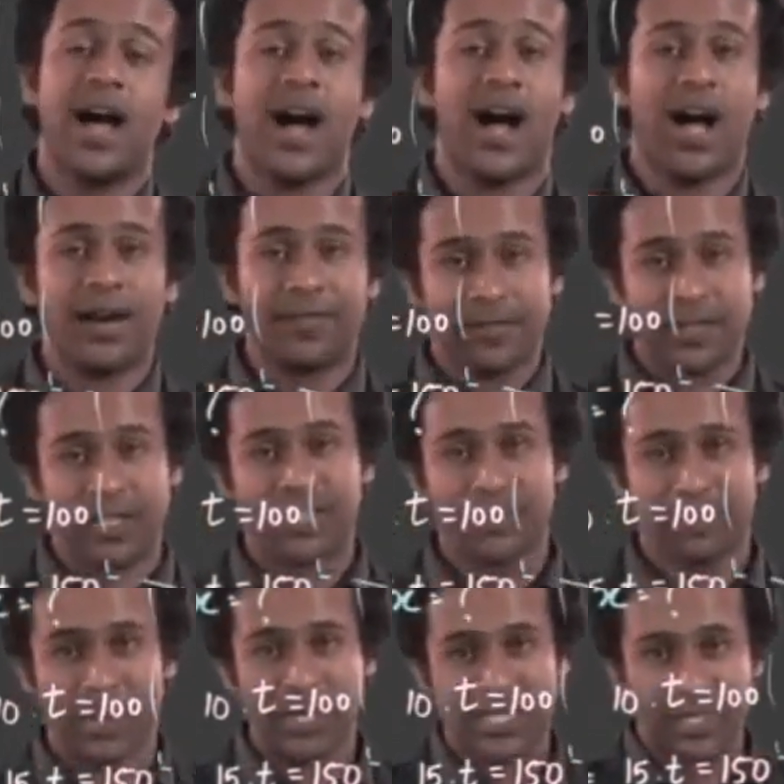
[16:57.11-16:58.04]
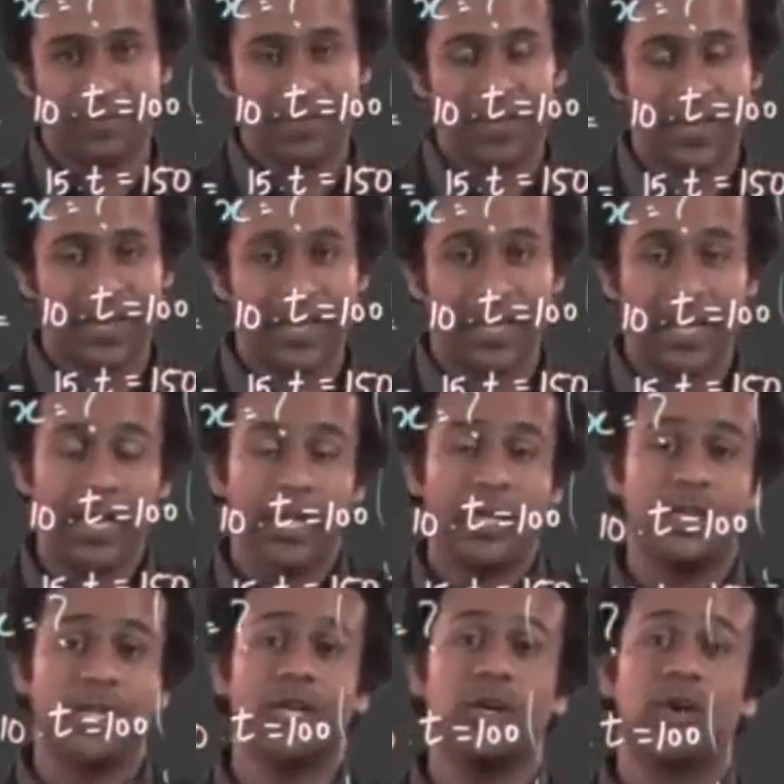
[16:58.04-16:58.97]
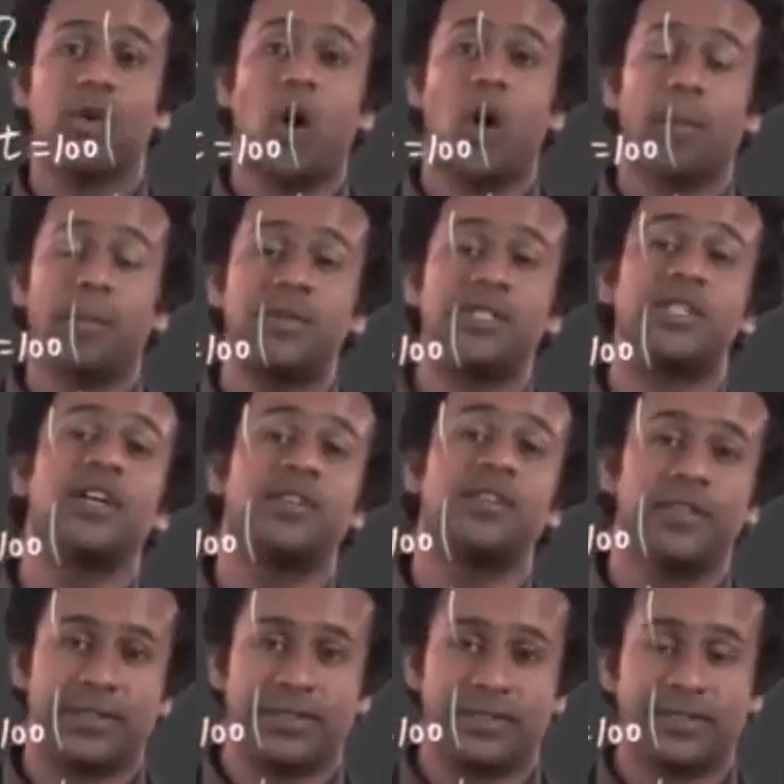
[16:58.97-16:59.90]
after specifying the observer,